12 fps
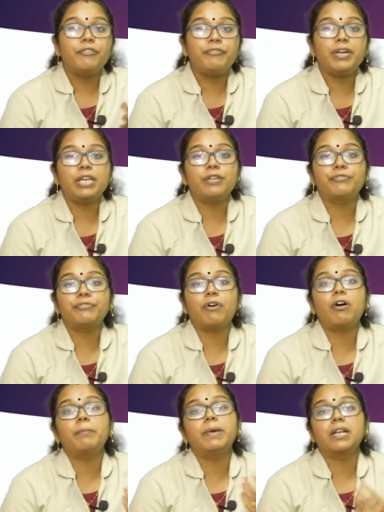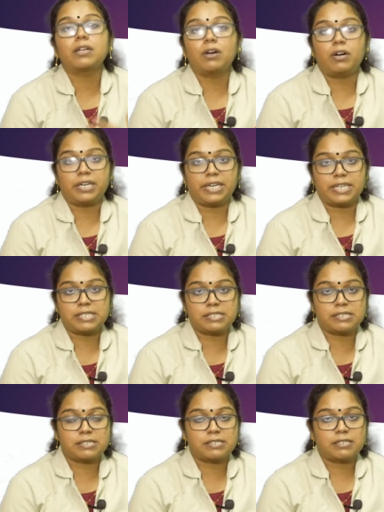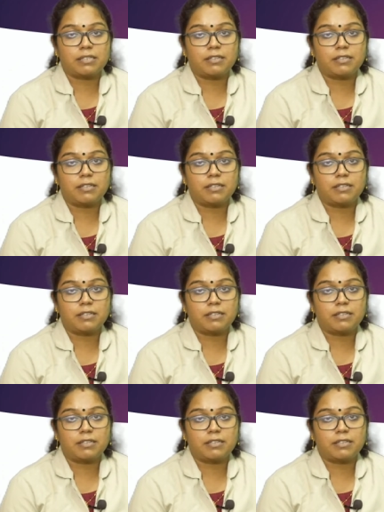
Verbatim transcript: very formal contexts.